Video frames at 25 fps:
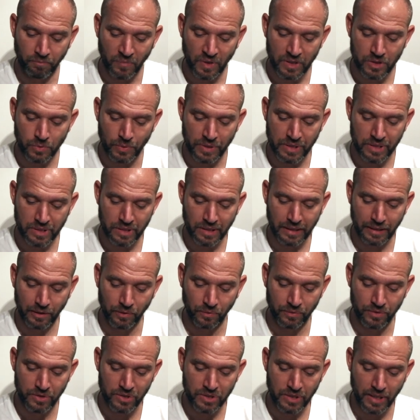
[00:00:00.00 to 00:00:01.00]
So we click
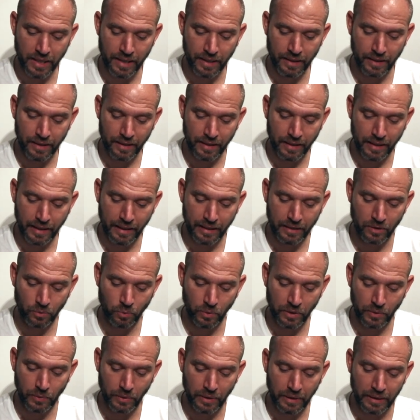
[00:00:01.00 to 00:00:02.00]
on set, and
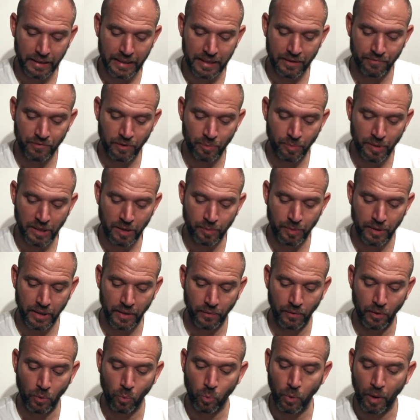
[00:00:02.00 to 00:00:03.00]
we will leave the
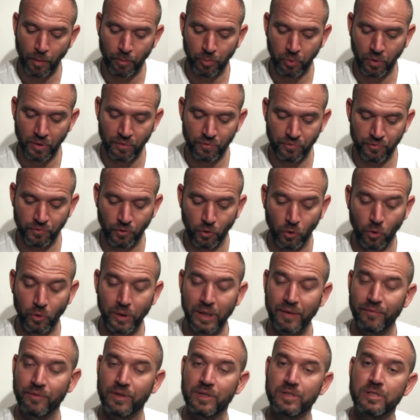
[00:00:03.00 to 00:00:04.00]
PPO at 1.4,
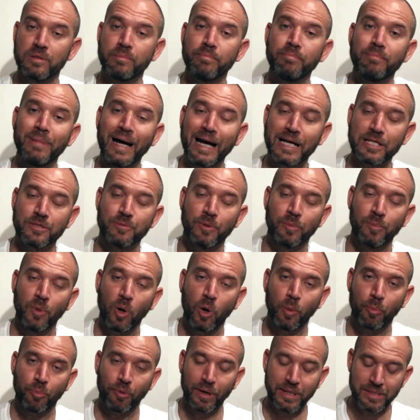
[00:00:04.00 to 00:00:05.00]
giving us a maximum
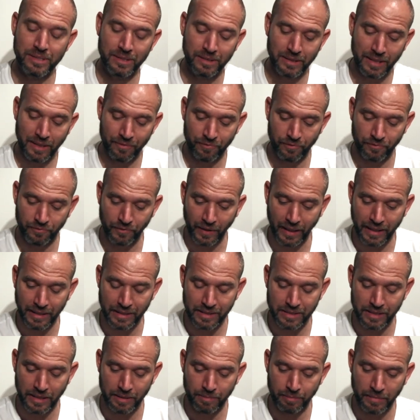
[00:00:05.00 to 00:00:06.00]
operating depth of
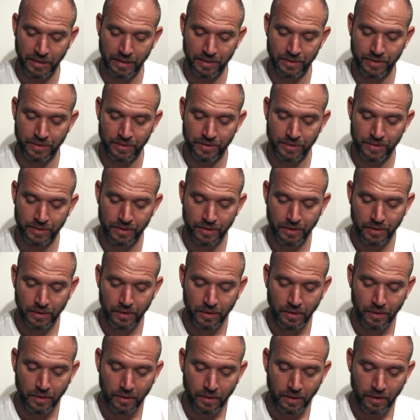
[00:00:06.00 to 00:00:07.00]
18 meters.
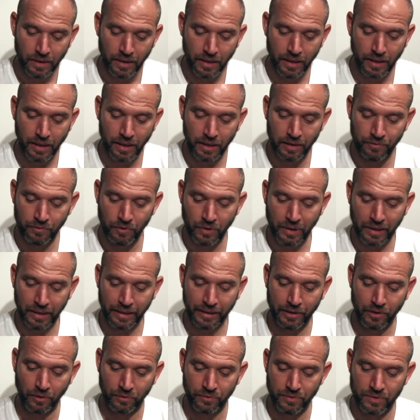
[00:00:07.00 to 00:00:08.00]
And if you
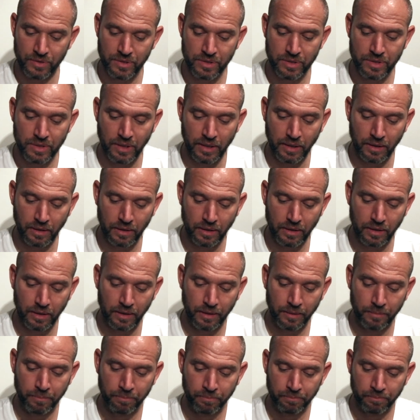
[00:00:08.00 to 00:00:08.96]
click on sync,